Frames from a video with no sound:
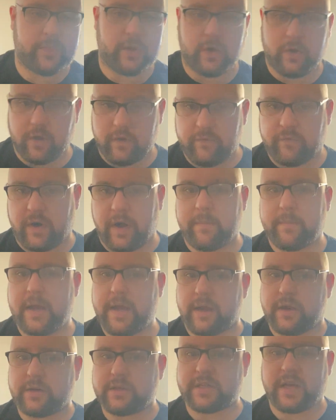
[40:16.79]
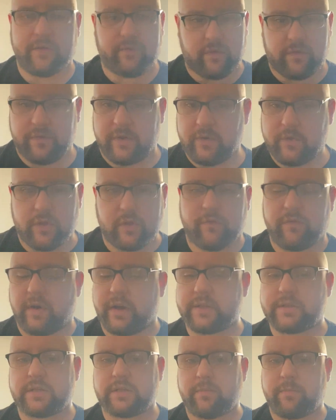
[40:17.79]
Good font makers. I've reviewed their
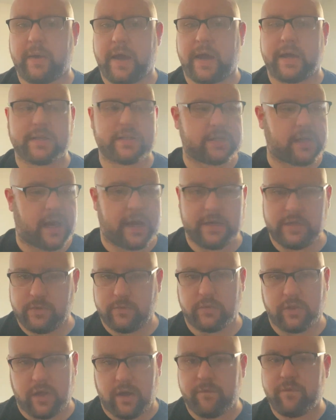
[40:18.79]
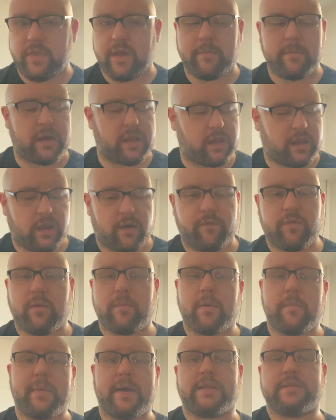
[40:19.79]
fonts in the past. I do love them. I love them
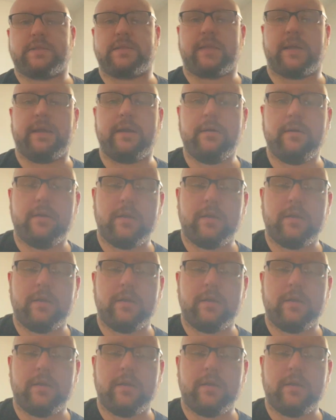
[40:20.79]
immensely.